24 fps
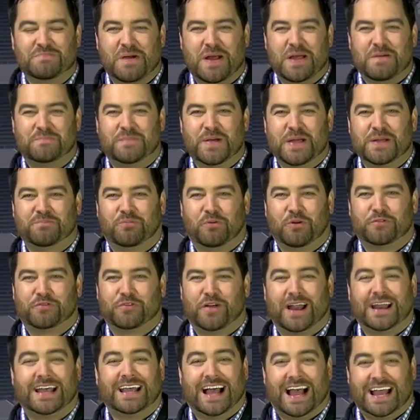Ram Big Board
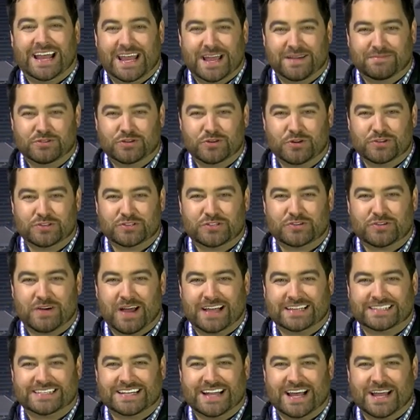Friday. I am Jordan
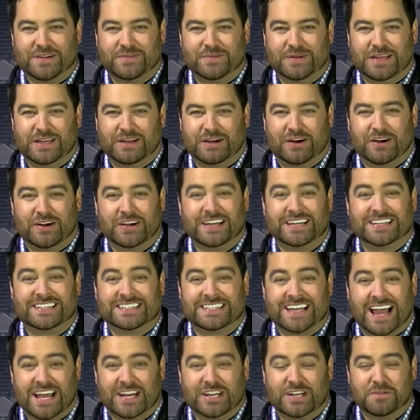Strack. Tonight we are
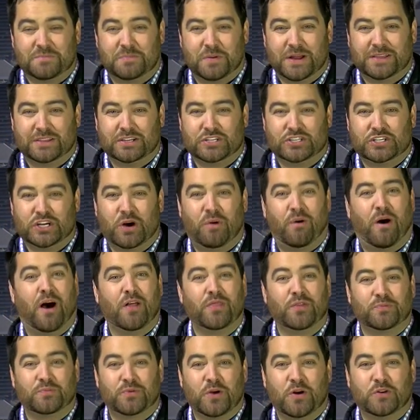excited to bring the show
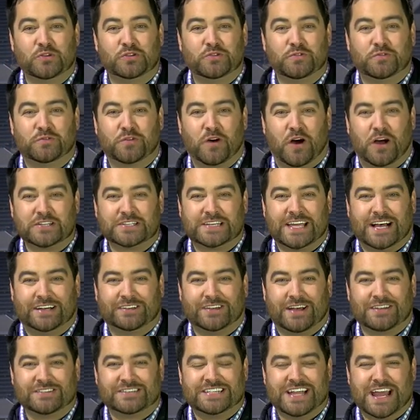on the road to
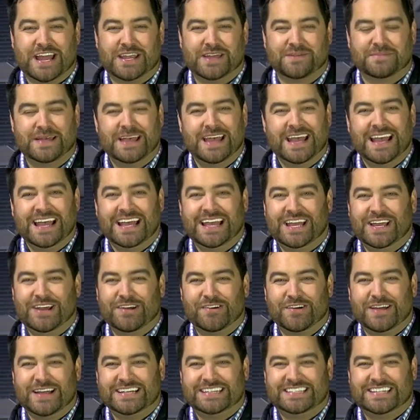Frost-Kalnow Stadium
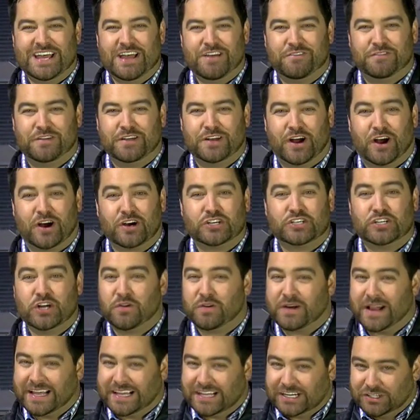here in Tiffin. Our show
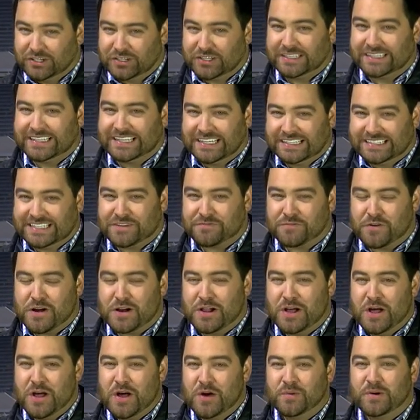tonight going to look a little different.